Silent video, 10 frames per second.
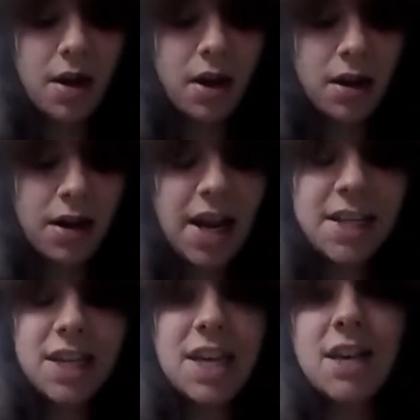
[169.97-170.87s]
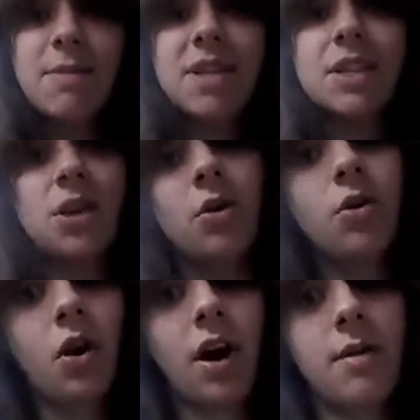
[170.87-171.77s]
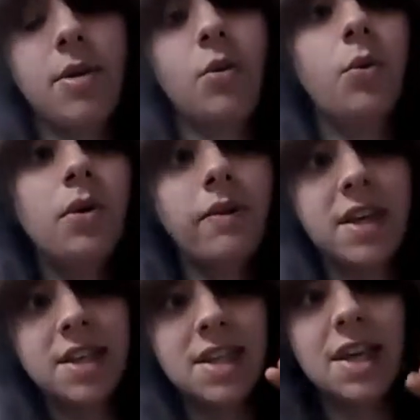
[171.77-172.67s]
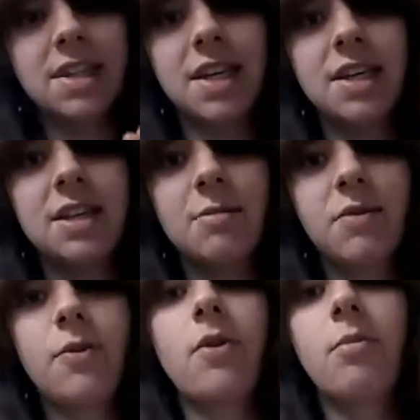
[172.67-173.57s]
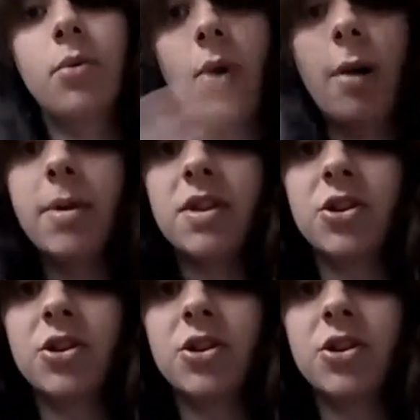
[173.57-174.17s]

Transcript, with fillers: Later, he commits his own crime, and all of these things that he's done before are brought up in the